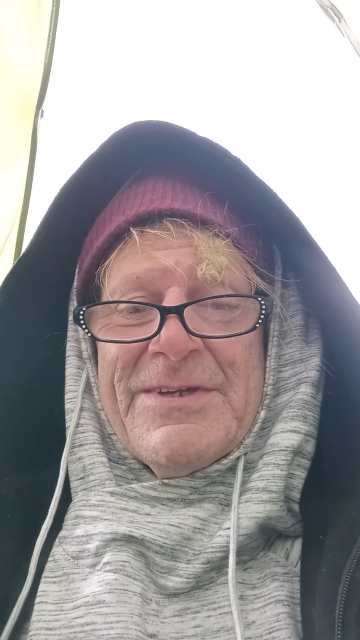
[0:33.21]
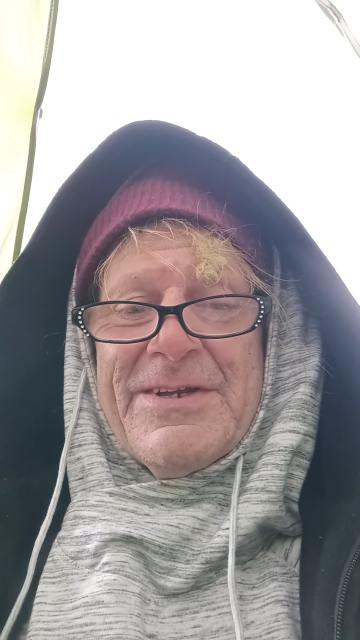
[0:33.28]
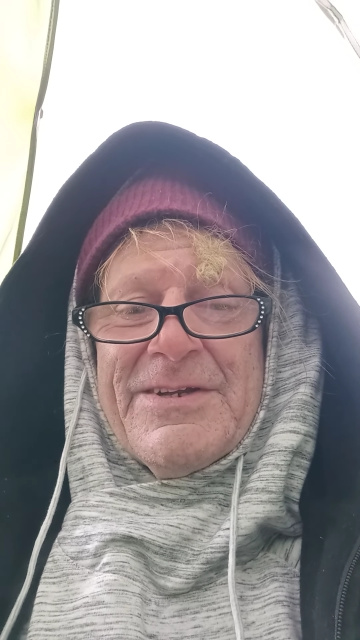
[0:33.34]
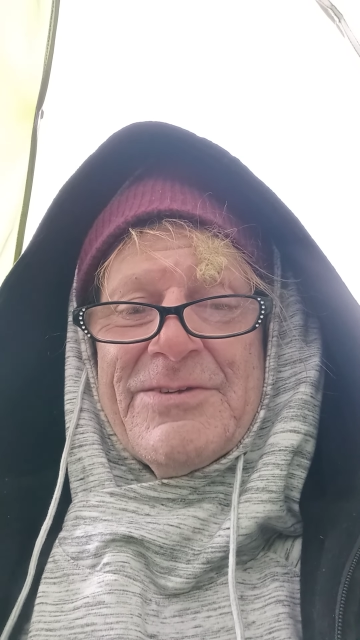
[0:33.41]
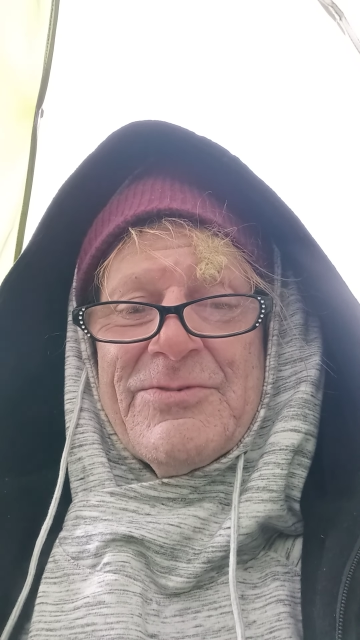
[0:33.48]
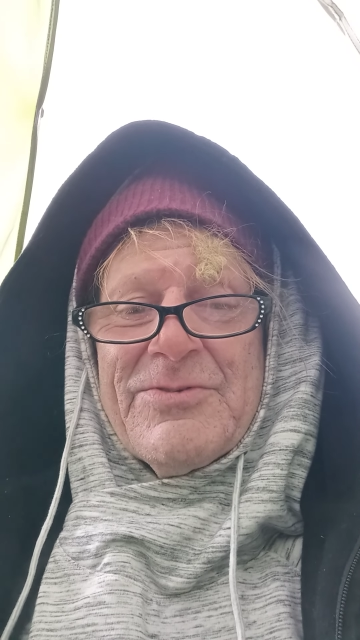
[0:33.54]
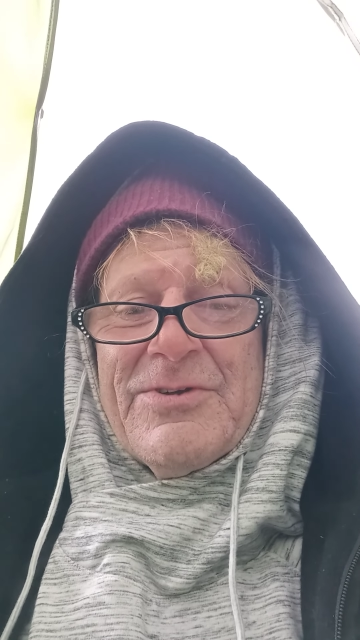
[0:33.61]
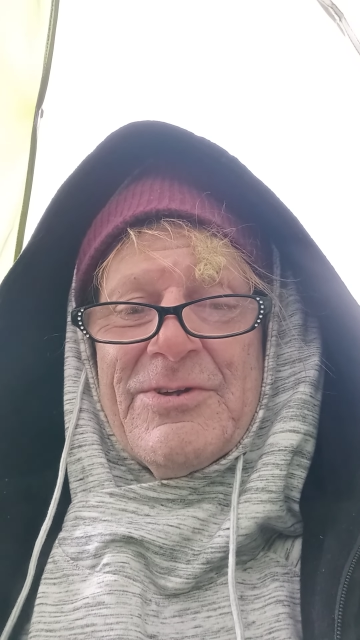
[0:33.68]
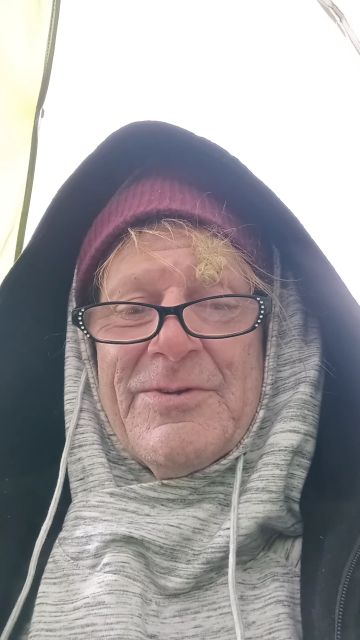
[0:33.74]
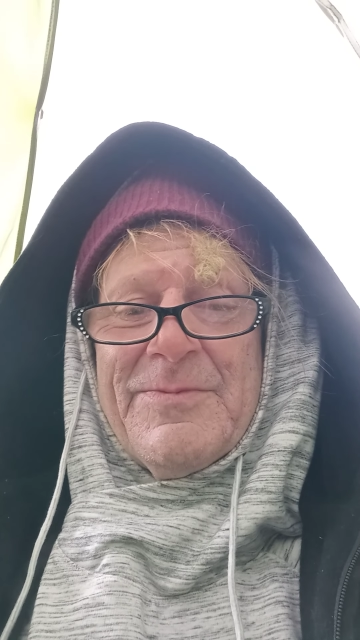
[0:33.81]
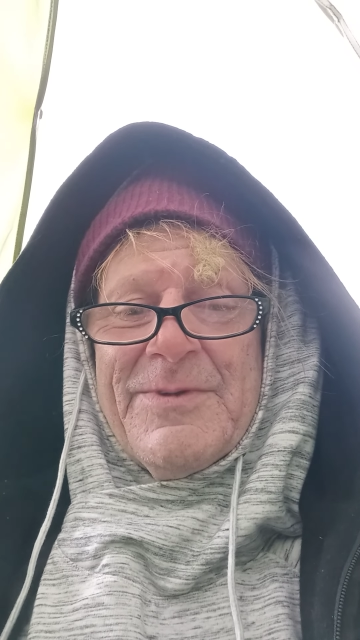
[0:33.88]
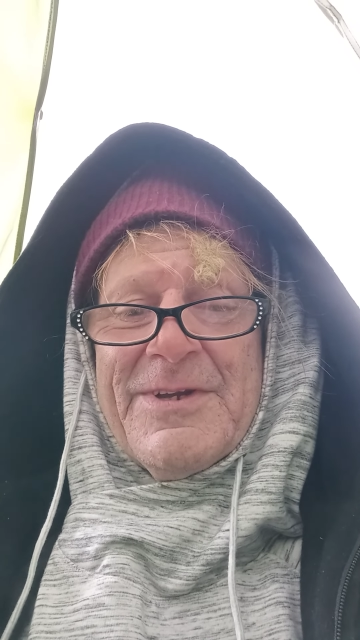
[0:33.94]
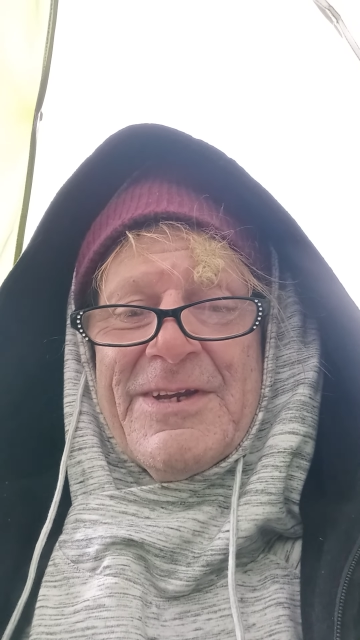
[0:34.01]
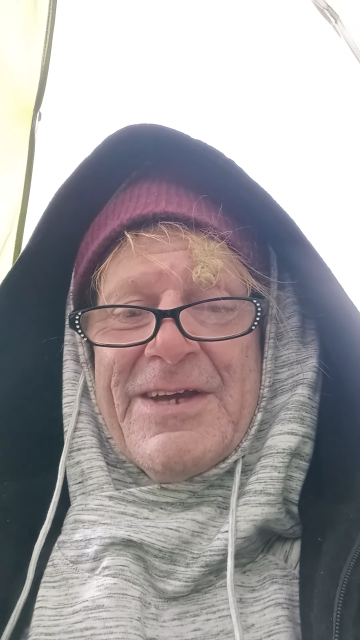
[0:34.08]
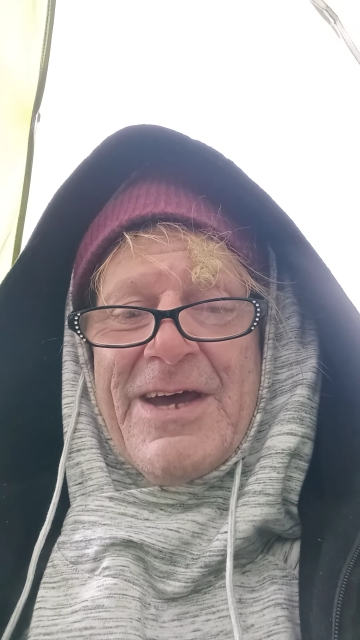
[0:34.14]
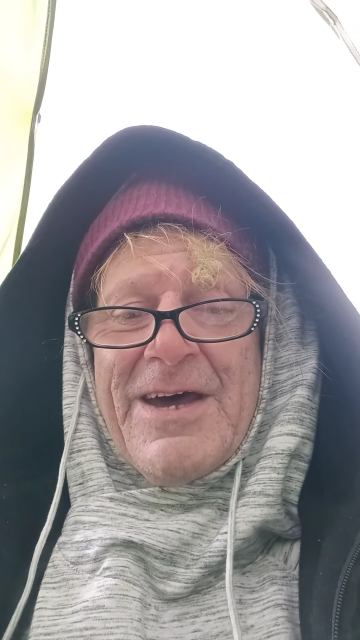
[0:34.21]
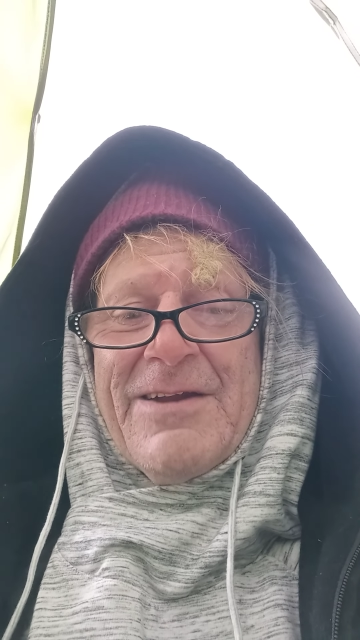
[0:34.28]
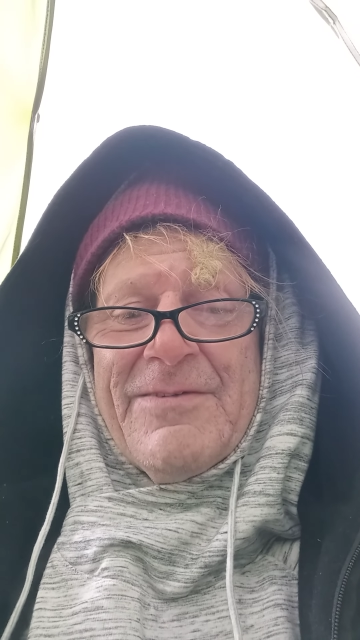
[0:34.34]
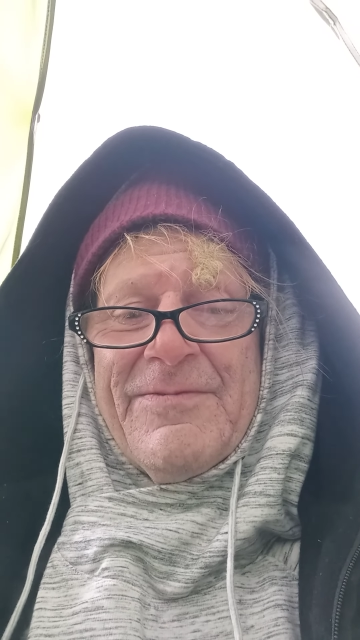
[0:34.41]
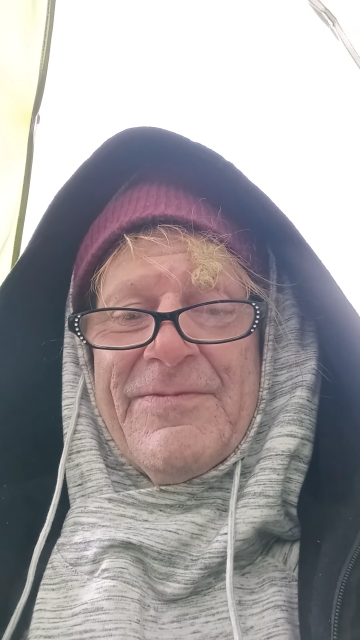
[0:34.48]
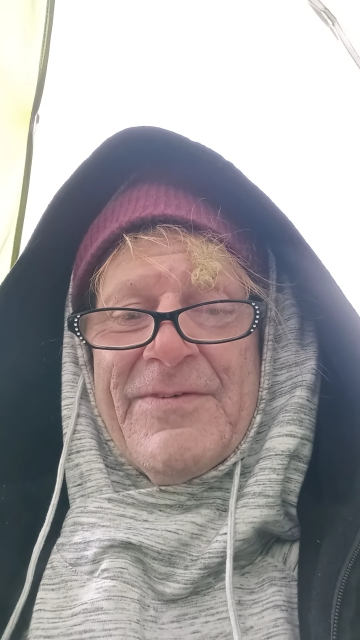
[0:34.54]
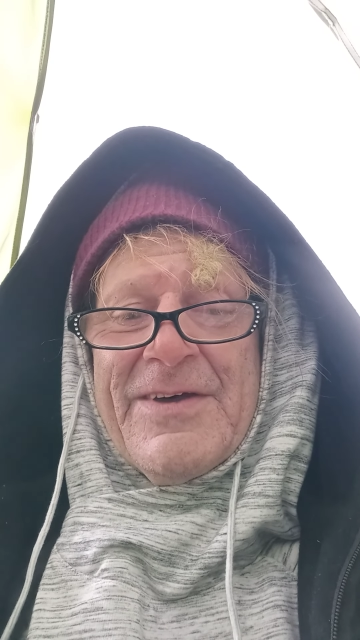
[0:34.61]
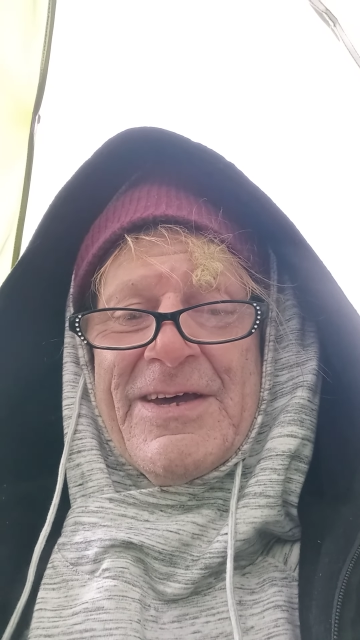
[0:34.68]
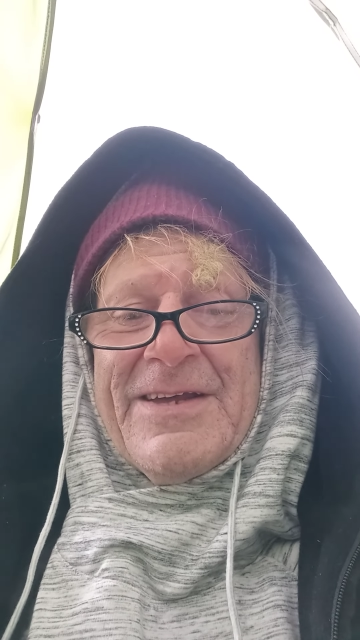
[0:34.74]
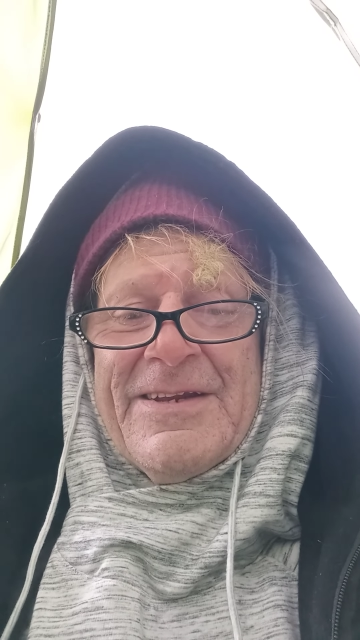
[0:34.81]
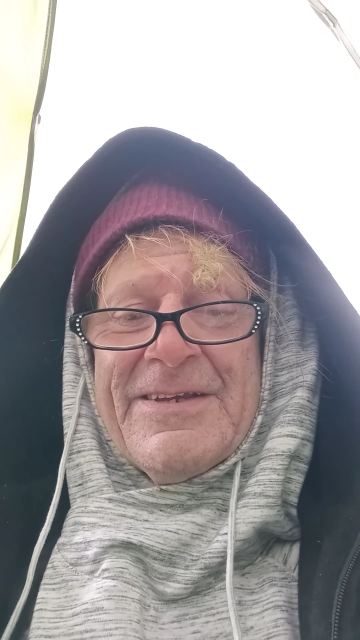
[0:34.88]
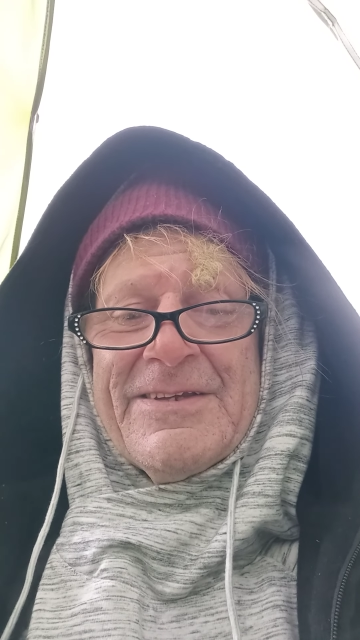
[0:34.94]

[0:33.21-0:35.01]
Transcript: and it's really been kind of fun.